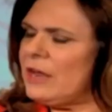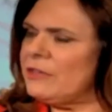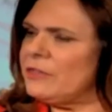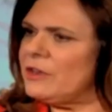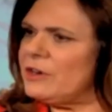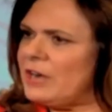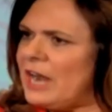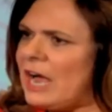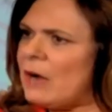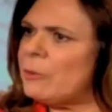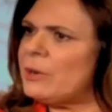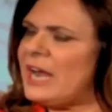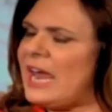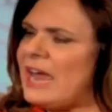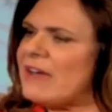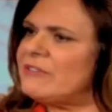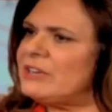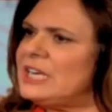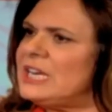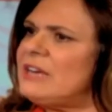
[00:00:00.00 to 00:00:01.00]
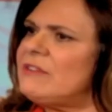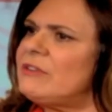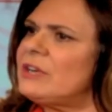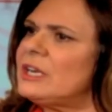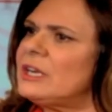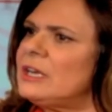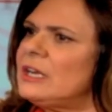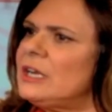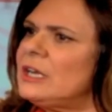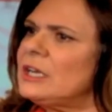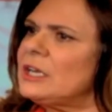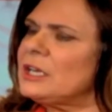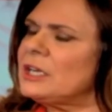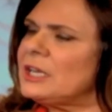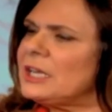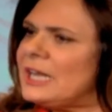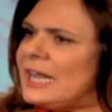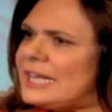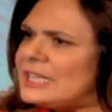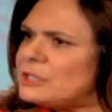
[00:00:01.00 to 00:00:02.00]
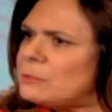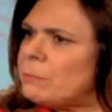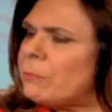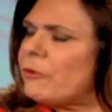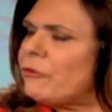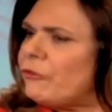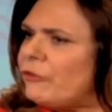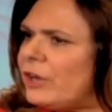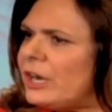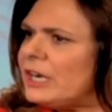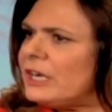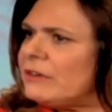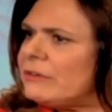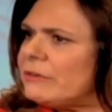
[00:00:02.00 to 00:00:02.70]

that now we have an even less percentage